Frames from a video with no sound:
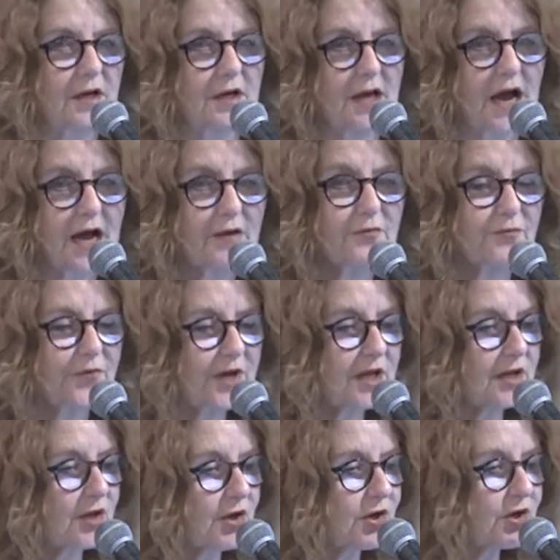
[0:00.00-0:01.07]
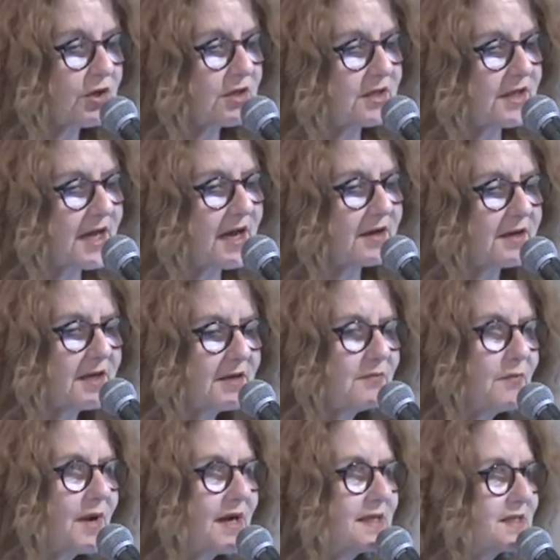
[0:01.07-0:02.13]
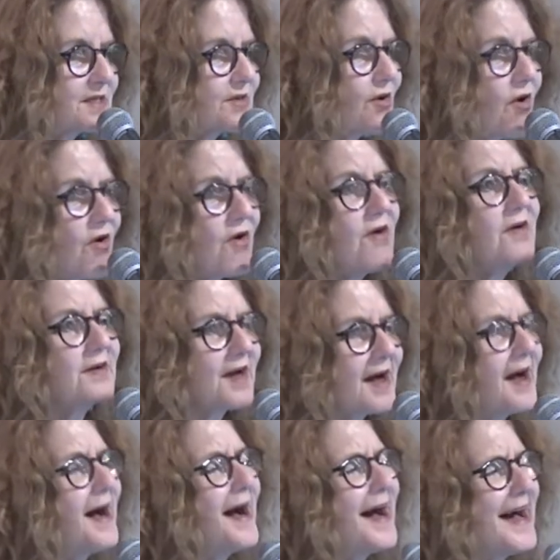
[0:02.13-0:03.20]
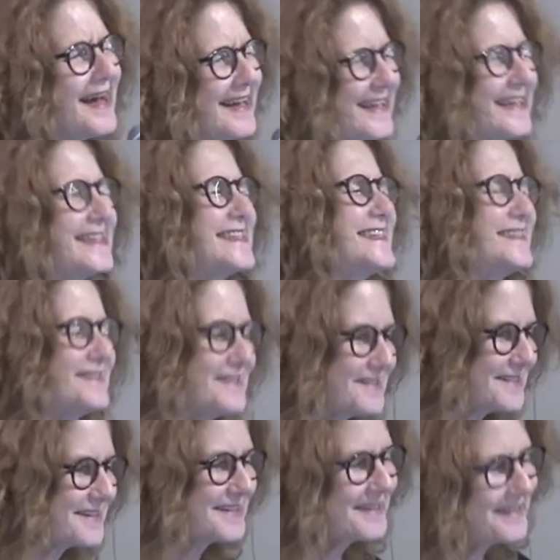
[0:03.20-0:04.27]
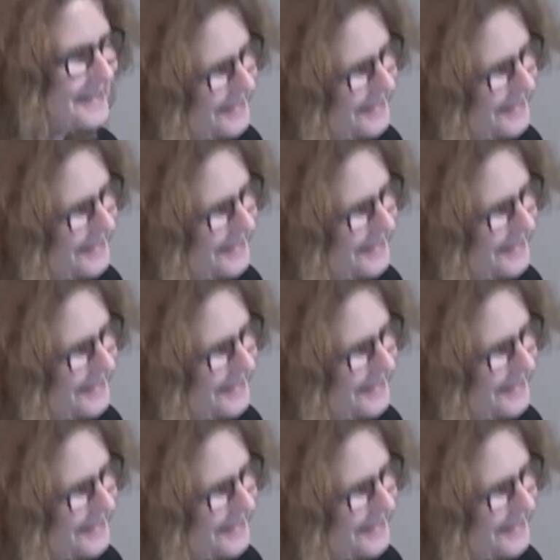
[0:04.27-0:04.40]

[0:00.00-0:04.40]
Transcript: Got feeling good down in my soul, God is so good.